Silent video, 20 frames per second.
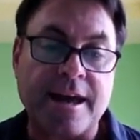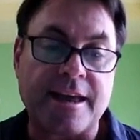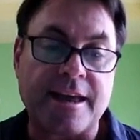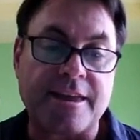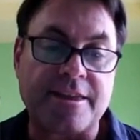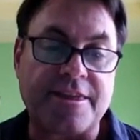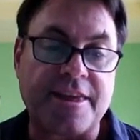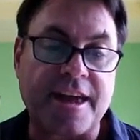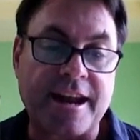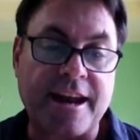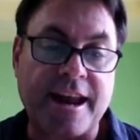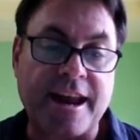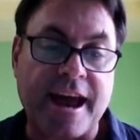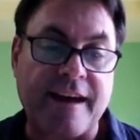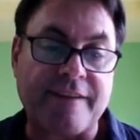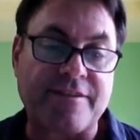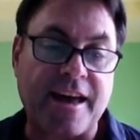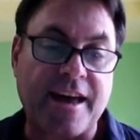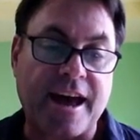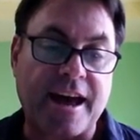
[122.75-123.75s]
and then
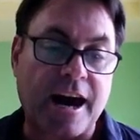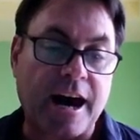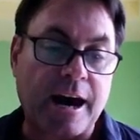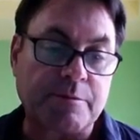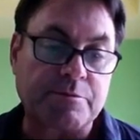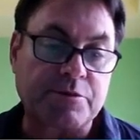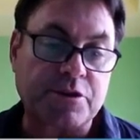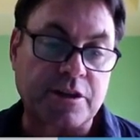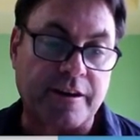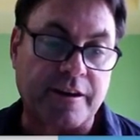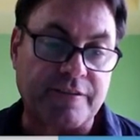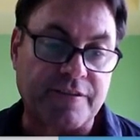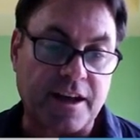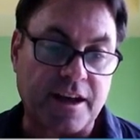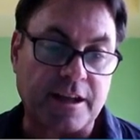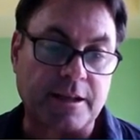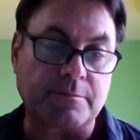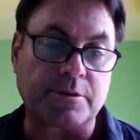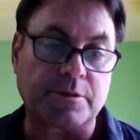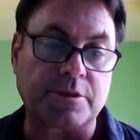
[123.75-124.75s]
have that option
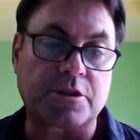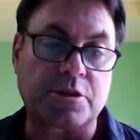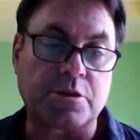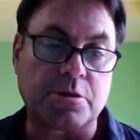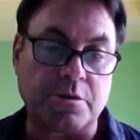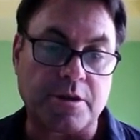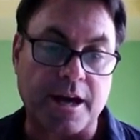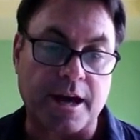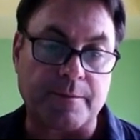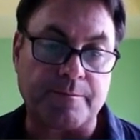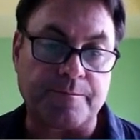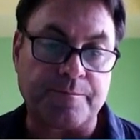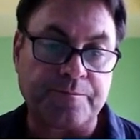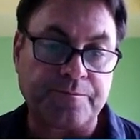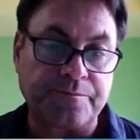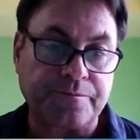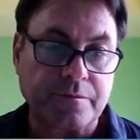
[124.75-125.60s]
available to them.